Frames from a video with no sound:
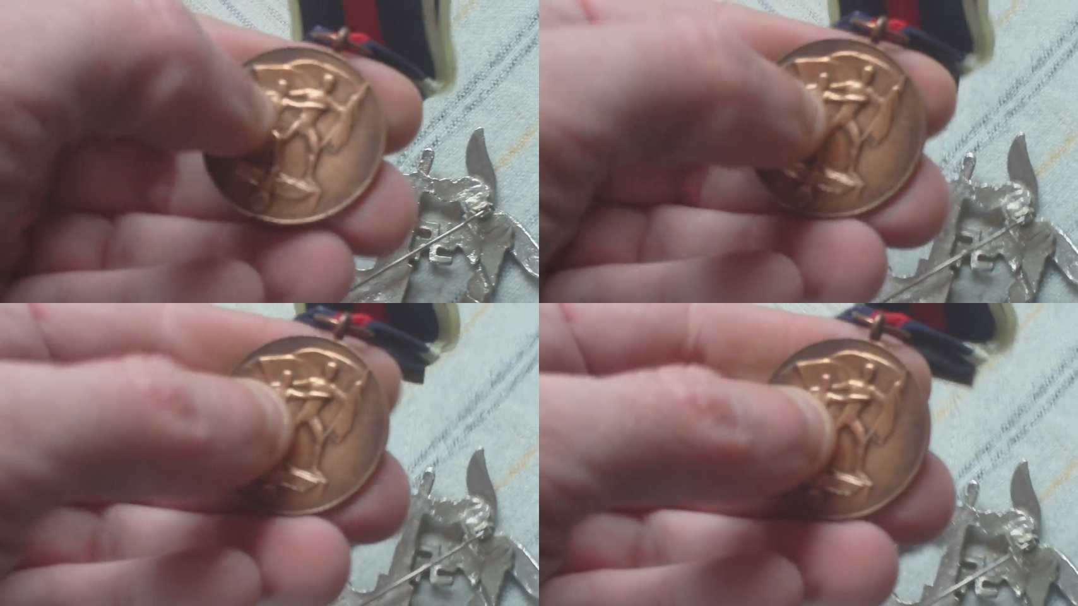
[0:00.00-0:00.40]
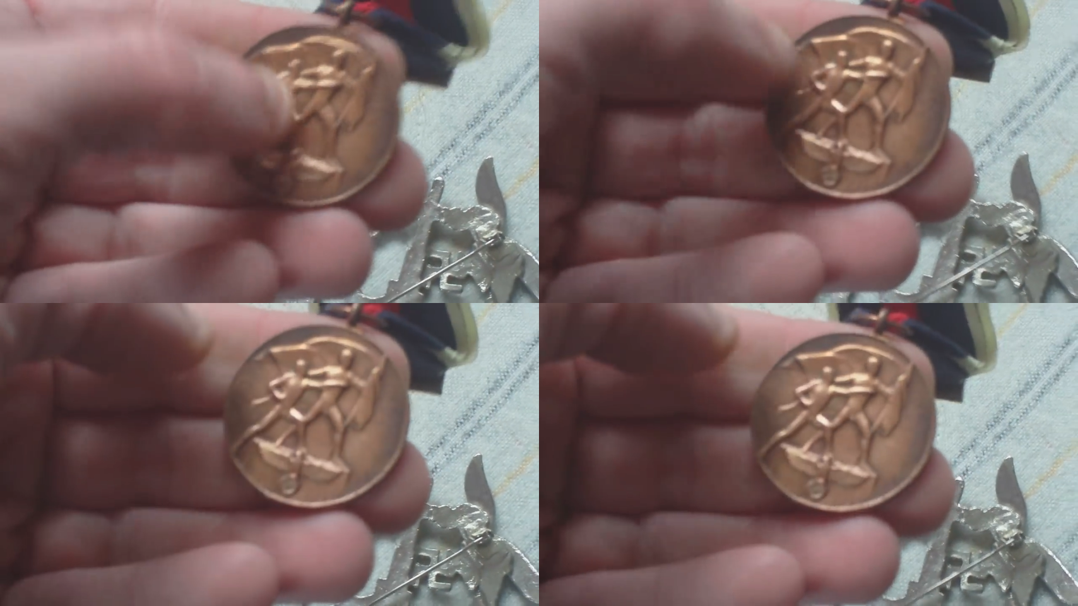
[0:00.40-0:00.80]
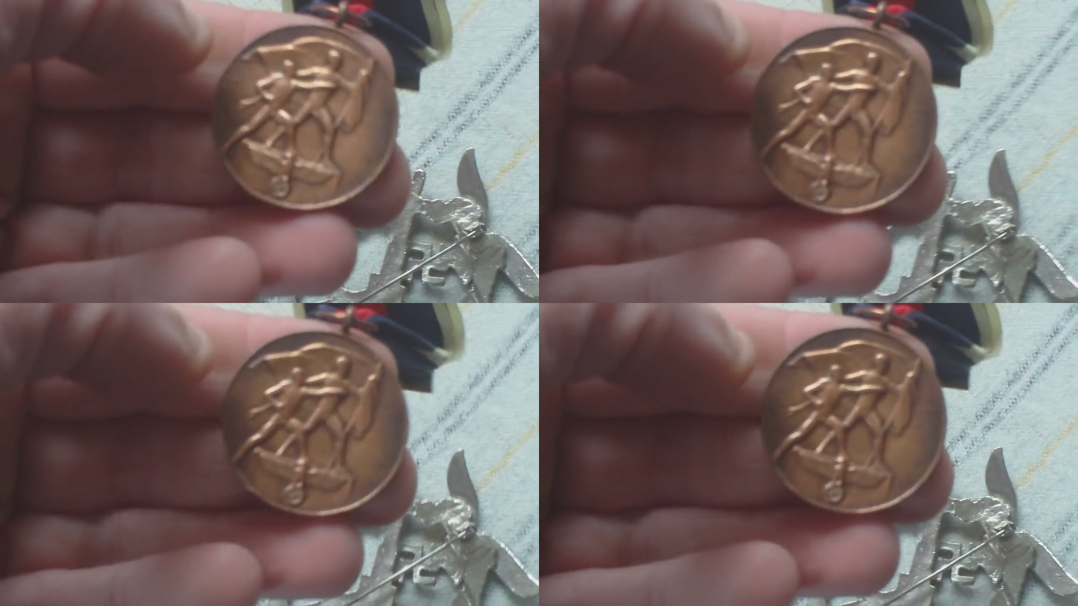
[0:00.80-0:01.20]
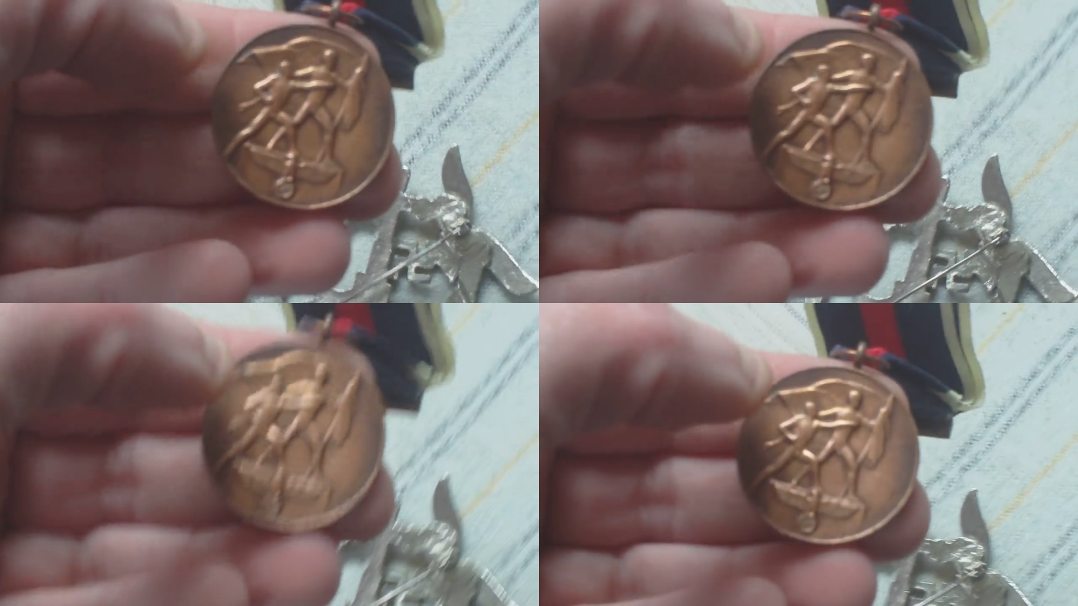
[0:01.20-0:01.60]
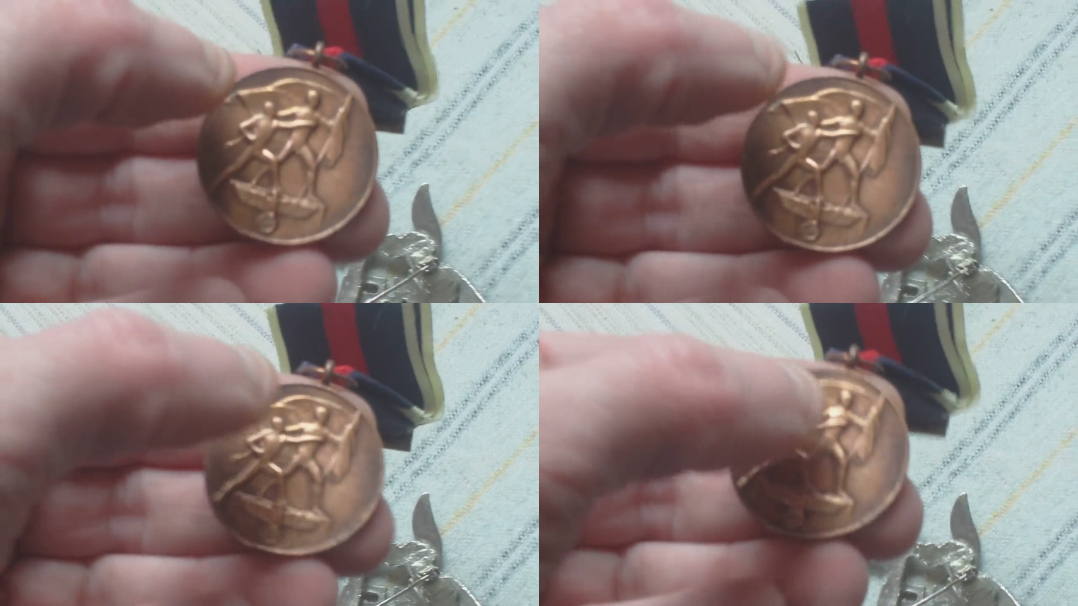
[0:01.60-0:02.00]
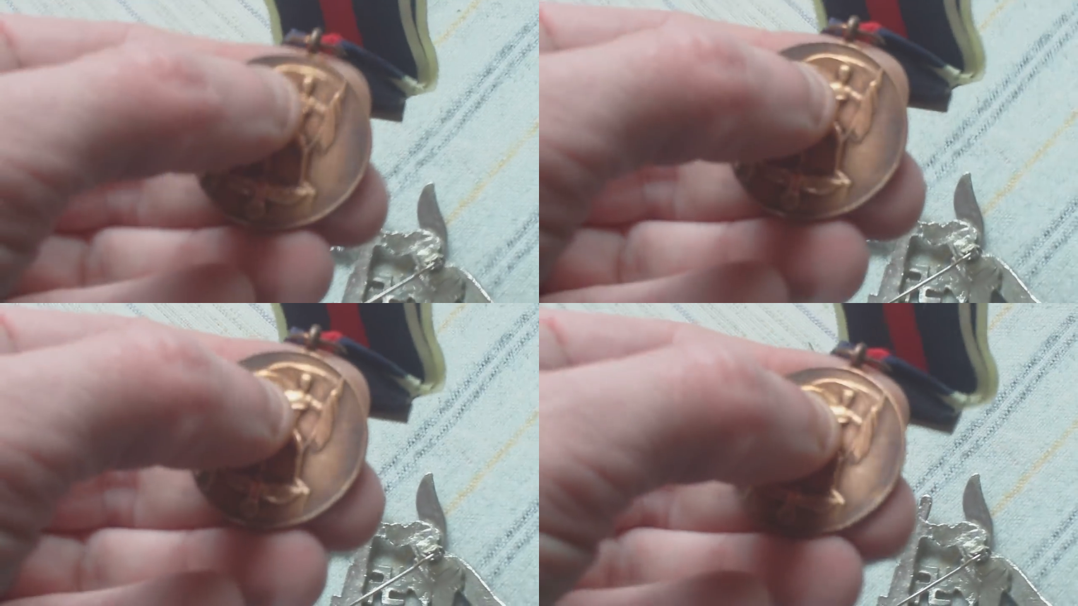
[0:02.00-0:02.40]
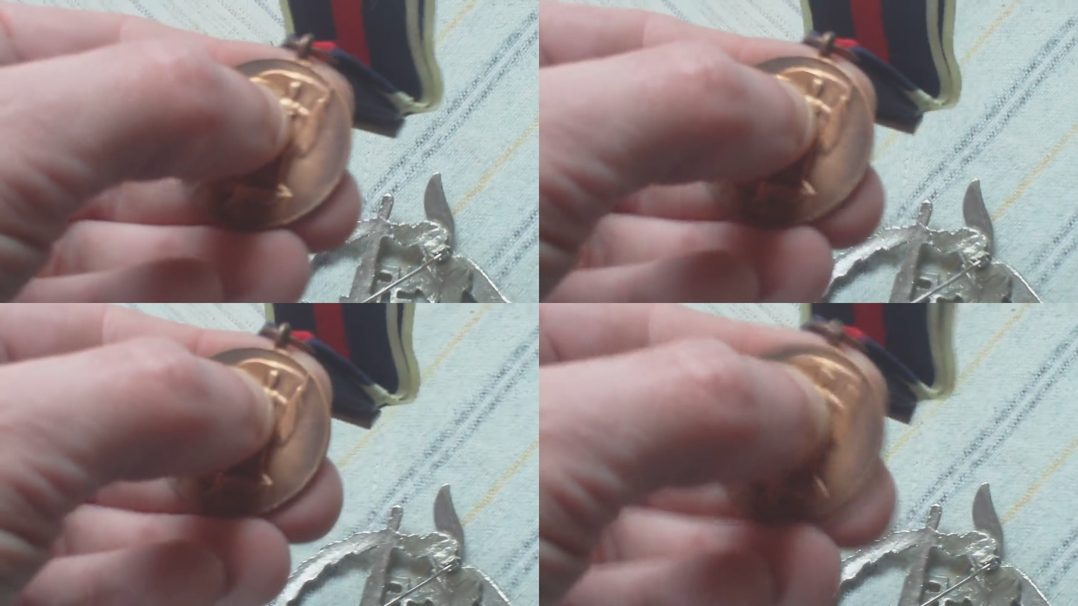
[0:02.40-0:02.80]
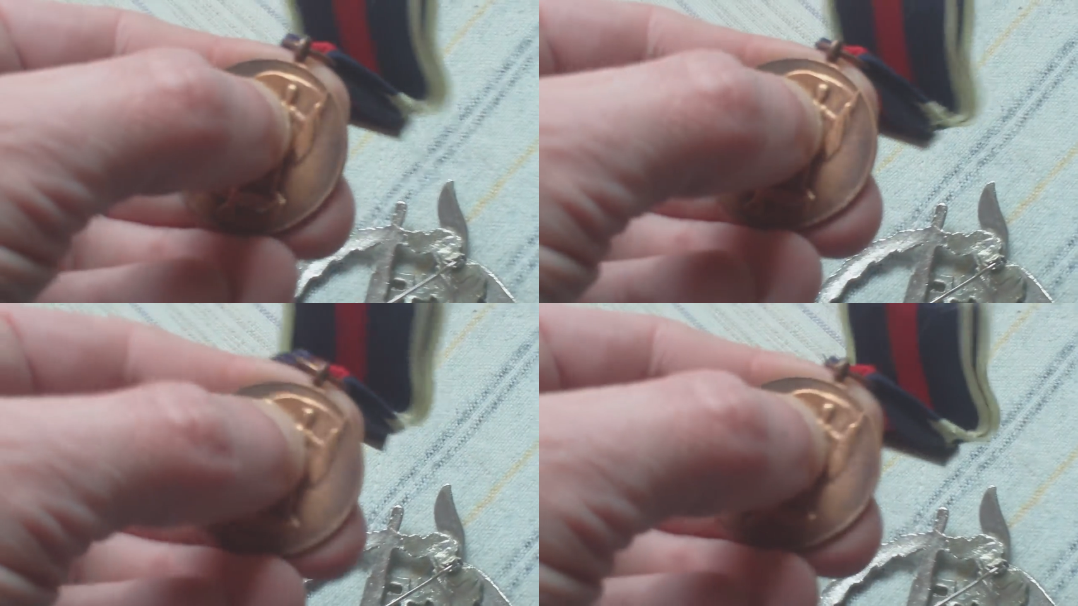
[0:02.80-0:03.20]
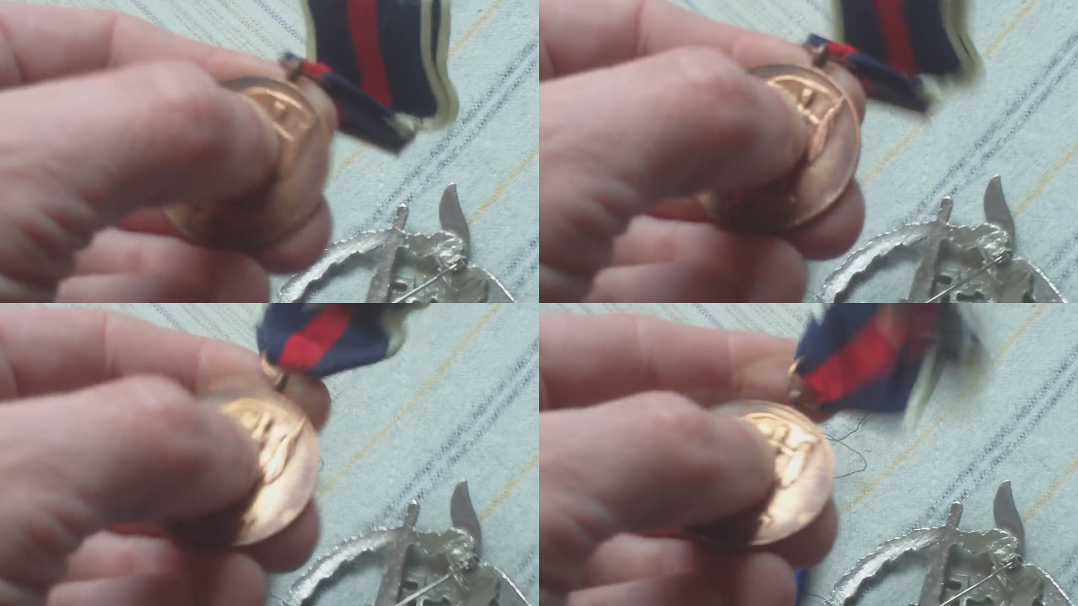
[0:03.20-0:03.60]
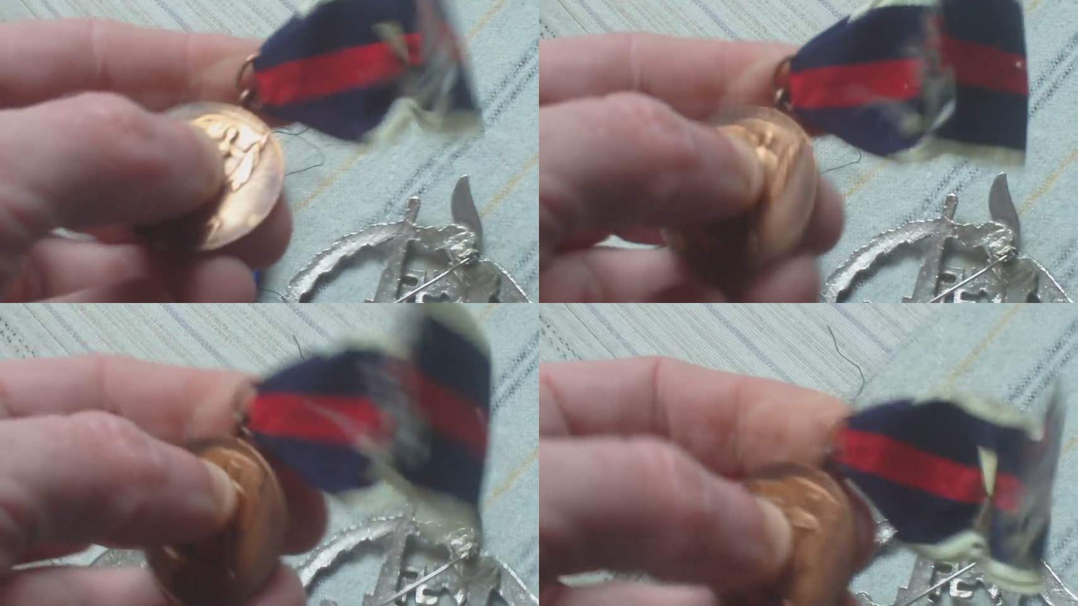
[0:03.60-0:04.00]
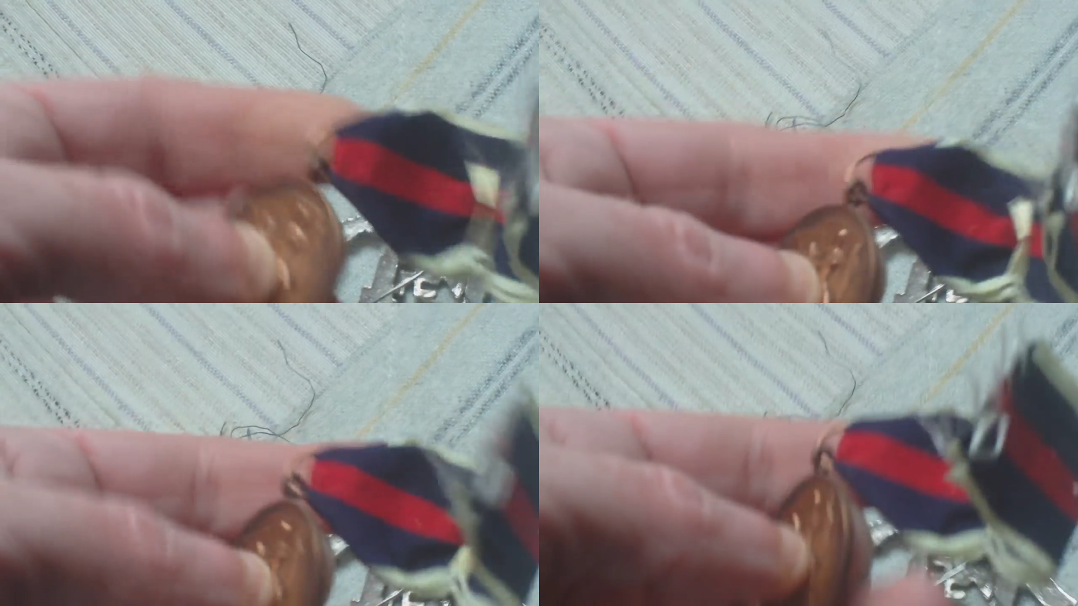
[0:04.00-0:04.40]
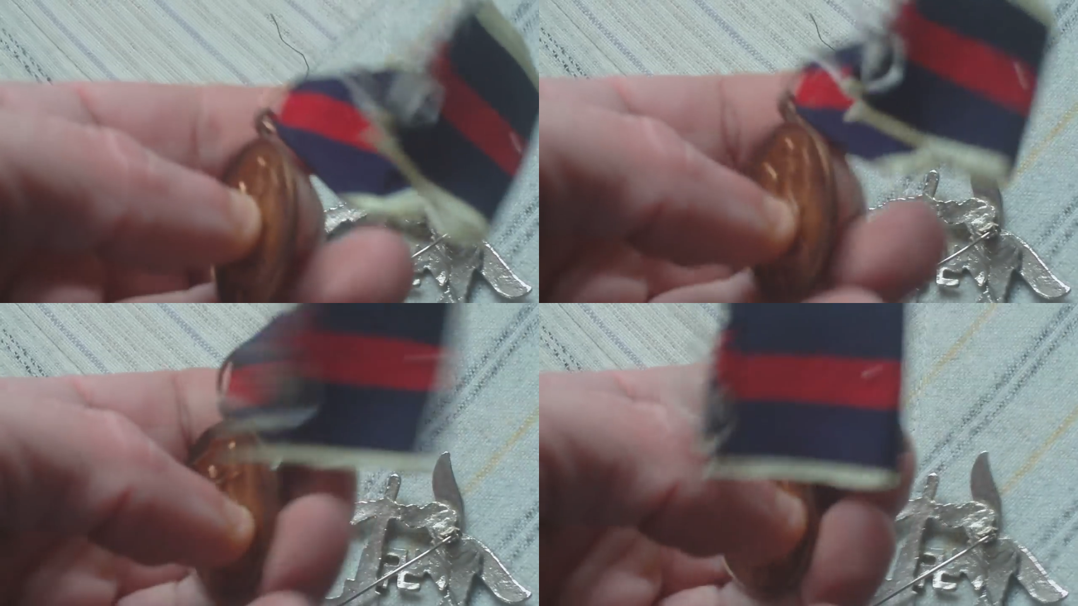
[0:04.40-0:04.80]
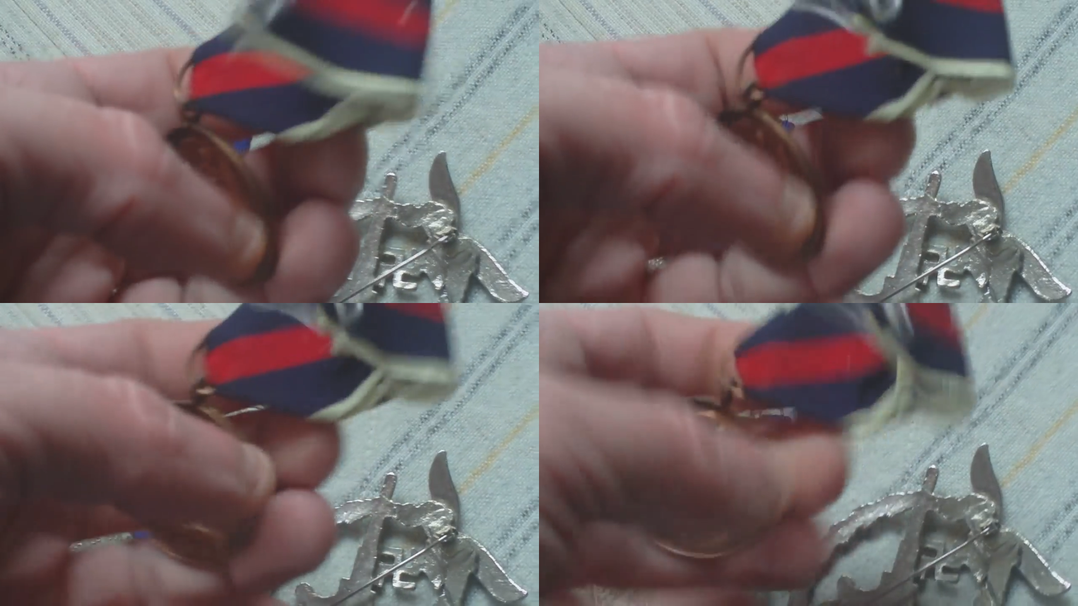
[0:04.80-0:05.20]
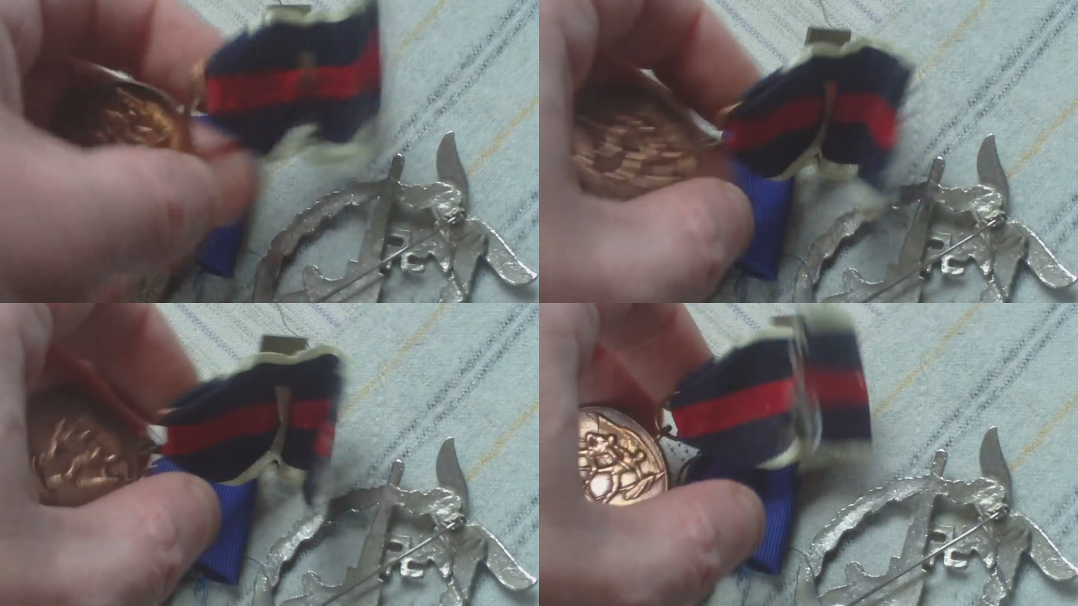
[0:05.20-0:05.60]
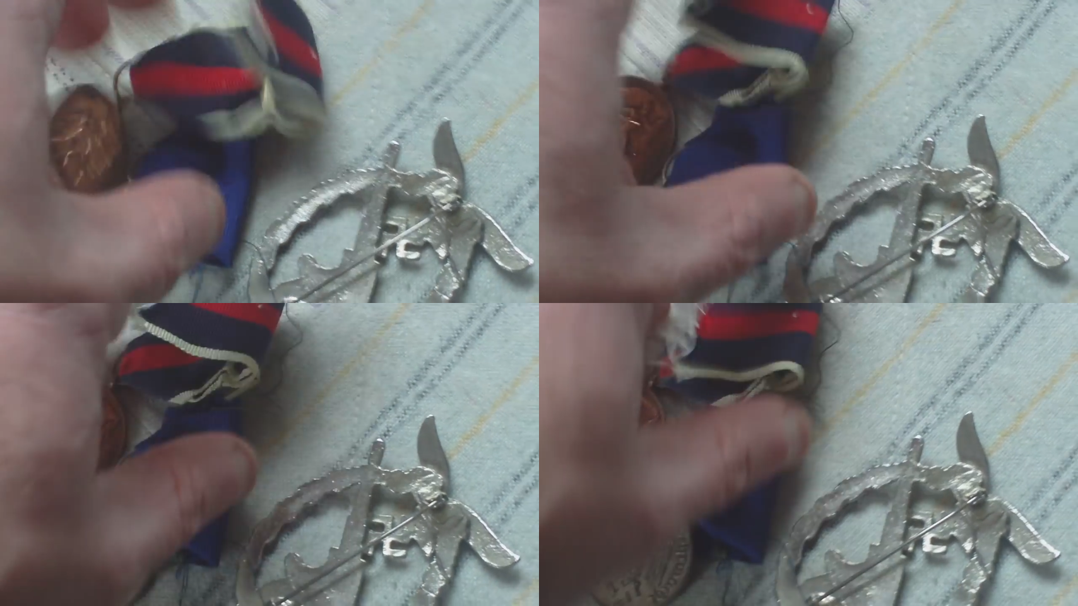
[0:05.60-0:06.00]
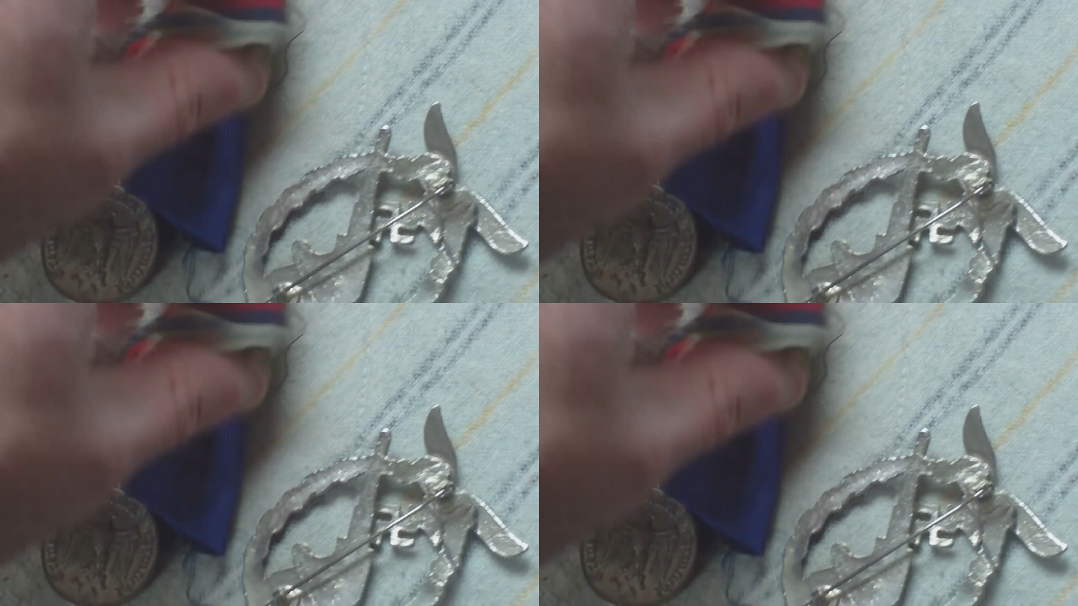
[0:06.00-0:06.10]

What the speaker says: [unreadable: no face in view]